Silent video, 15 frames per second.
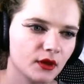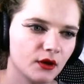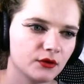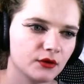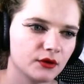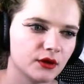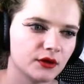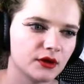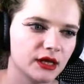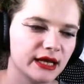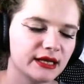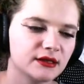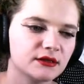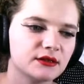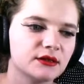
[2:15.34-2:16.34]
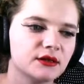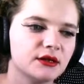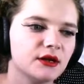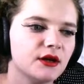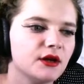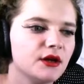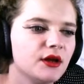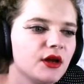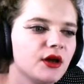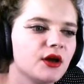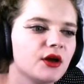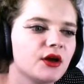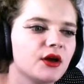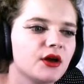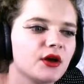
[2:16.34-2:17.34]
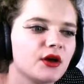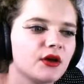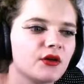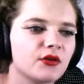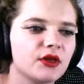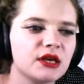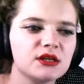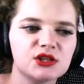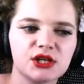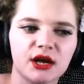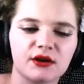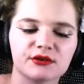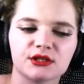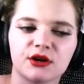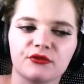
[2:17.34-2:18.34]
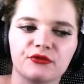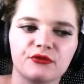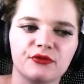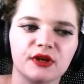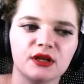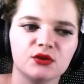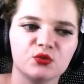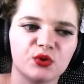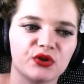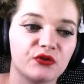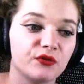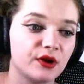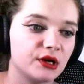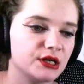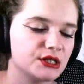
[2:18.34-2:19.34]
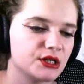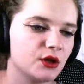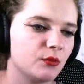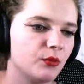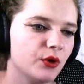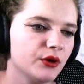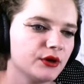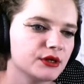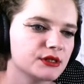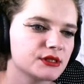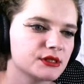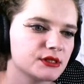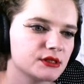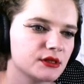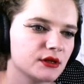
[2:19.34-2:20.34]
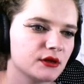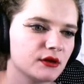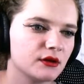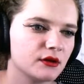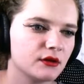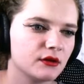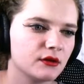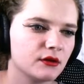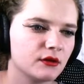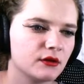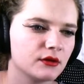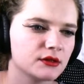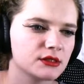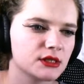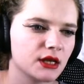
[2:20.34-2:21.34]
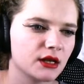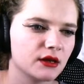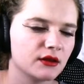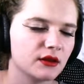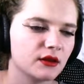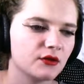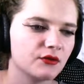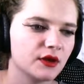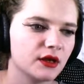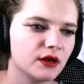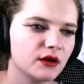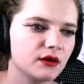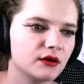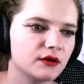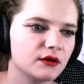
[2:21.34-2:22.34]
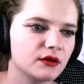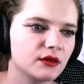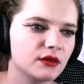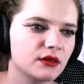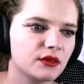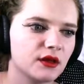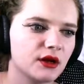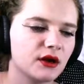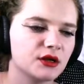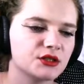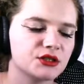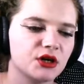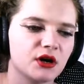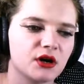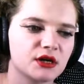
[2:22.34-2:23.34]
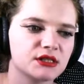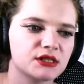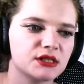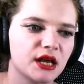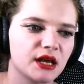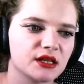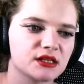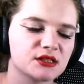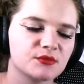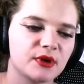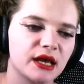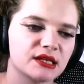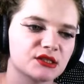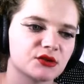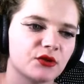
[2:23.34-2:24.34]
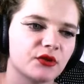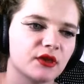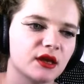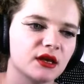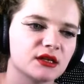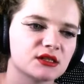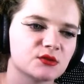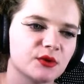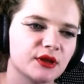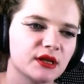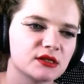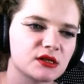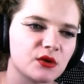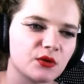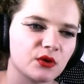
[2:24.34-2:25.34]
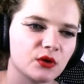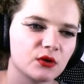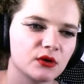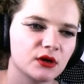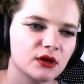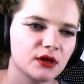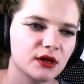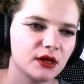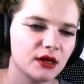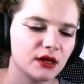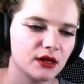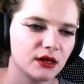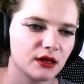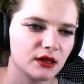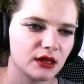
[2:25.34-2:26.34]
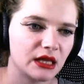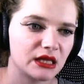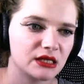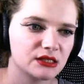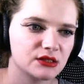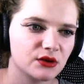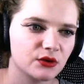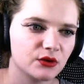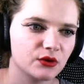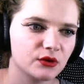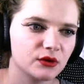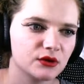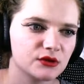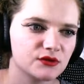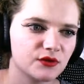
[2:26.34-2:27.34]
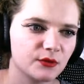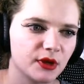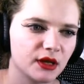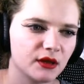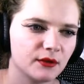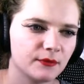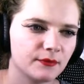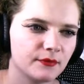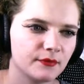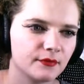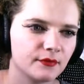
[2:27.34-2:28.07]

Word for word: Oh, another letter? These shelves are filled with fairy tale books. See anything over here? There are dark stains splattered on these. Well, that's no good. That is no good news for me.